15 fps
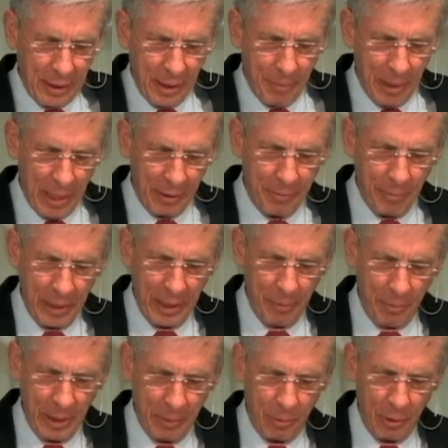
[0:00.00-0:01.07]
about many
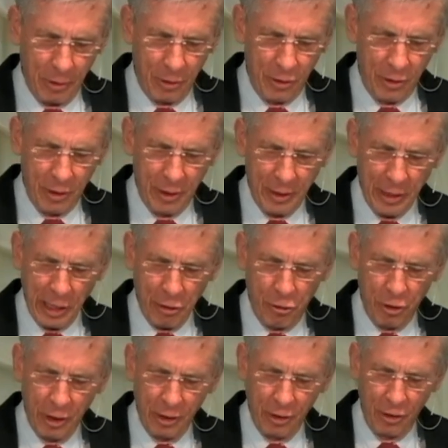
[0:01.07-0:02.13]
peoples,
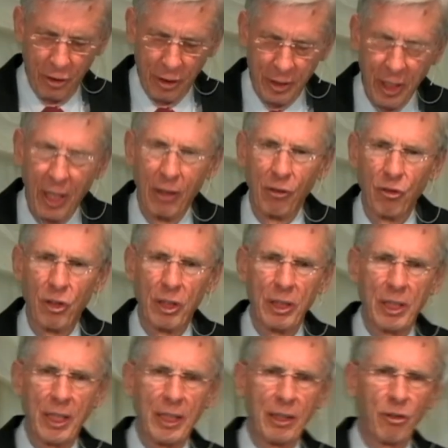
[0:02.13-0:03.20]
nations, tongues, and kings.